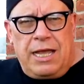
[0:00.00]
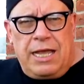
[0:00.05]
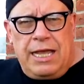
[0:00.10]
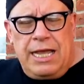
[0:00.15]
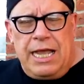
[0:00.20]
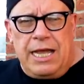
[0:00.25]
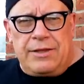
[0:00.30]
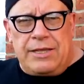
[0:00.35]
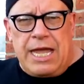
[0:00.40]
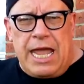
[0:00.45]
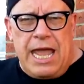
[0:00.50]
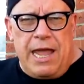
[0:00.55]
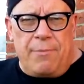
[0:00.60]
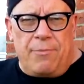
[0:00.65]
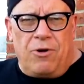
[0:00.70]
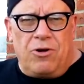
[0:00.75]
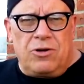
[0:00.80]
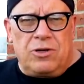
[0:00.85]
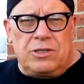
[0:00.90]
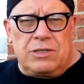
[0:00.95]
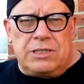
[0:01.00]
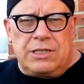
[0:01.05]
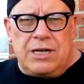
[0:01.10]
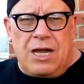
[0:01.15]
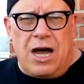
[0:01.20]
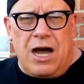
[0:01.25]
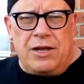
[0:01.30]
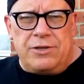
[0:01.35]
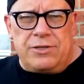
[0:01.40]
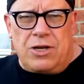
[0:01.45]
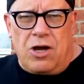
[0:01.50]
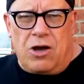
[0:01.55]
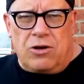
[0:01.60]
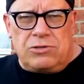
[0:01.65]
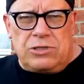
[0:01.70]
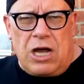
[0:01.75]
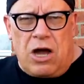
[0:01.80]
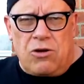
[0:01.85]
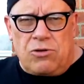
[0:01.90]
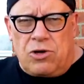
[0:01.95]
He had the hamburgers and hot
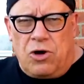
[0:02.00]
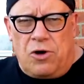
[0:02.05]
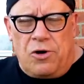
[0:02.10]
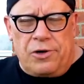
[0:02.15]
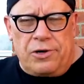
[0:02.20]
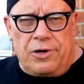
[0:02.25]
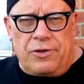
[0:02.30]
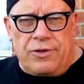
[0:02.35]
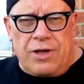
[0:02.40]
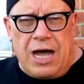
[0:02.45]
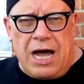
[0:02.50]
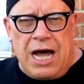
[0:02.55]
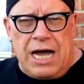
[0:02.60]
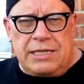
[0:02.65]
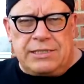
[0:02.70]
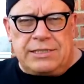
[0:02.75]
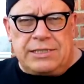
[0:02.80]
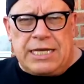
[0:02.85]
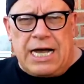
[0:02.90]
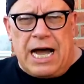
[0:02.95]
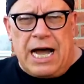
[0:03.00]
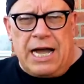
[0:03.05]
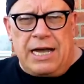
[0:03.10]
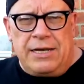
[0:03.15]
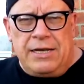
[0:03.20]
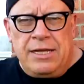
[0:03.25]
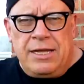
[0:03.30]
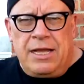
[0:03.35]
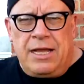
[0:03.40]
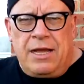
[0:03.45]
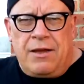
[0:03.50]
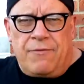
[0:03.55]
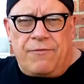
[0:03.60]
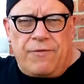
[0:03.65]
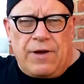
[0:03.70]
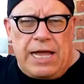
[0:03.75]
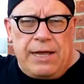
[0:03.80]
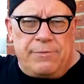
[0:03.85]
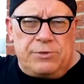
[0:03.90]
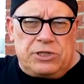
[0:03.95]
dogs all going on the hot side,
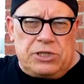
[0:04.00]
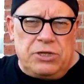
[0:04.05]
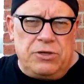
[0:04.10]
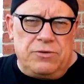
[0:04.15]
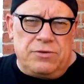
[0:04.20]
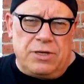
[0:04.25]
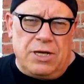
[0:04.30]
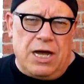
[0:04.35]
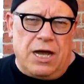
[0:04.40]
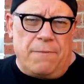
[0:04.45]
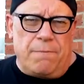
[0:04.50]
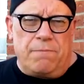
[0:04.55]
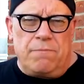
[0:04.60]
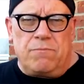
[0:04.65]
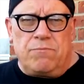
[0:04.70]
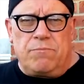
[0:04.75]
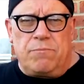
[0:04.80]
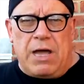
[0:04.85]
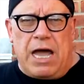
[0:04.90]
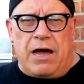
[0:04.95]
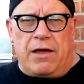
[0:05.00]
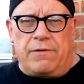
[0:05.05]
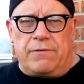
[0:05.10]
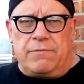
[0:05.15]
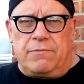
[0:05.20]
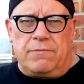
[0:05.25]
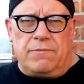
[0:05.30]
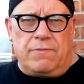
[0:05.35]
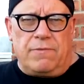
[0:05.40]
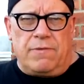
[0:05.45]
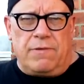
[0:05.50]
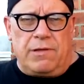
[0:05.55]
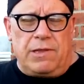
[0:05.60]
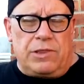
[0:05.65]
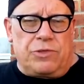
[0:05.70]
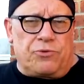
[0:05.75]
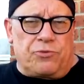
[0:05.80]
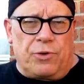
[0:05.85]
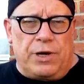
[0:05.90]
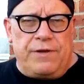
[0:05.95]
flames shooting up about
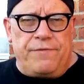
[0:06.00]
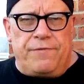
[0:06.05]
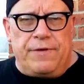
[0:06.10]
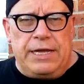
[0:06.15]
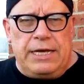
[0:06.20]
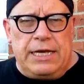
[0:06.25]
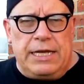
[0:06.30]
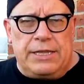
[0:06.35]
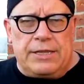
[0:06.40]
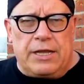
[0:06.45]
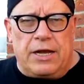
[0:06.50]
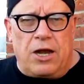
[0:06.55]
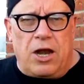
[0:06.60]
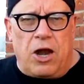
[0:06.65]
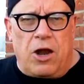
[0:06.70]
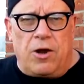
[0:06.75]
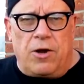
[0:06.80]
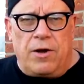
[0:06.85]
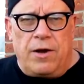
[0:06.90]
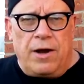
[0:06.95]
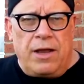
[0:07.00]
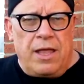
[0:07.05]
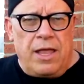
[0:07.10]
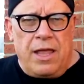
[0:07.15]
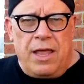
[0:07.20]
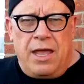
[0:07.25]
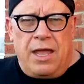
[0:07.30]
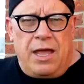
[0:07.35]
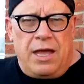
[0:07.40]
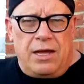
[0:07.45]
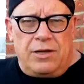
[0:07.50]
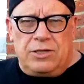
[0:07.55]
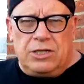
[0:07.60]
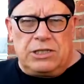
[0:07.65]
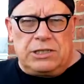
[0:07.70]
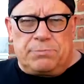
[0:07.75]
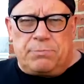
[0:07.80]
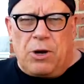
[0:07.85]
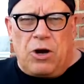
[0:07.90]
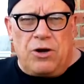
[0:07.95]
three feet in there,
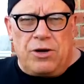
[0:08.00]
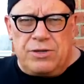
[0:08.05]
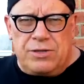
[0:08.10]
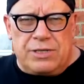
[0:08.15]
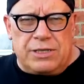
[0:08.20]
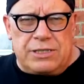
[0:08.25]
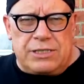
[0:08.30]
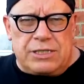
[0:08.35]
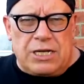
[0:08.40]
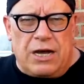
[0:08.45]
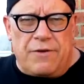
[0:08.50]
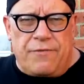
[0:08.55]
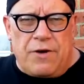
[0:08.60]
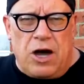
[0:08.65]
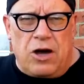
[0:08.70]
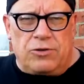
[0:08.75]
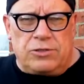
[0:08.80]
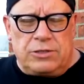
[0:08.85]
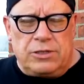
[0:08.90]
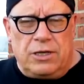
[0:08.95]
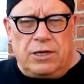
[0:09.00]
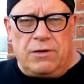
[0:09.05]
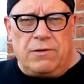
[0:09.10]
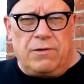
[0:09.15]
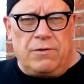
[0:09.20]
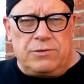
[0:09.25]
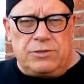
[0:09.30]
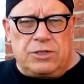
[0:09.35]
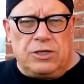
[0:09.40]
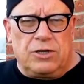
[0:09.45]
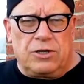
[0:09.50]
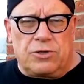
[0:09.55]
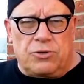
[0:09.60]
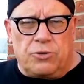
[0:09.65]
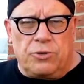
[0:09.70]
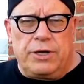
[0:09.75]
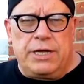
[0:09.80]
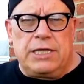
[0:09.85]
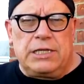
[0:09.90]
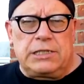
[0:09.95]
just burning the stuff all to a, to a
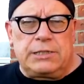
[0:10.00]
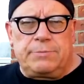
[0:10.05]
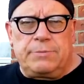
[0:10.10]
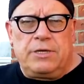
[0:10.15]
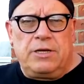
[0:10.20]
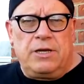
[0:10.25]
crisp.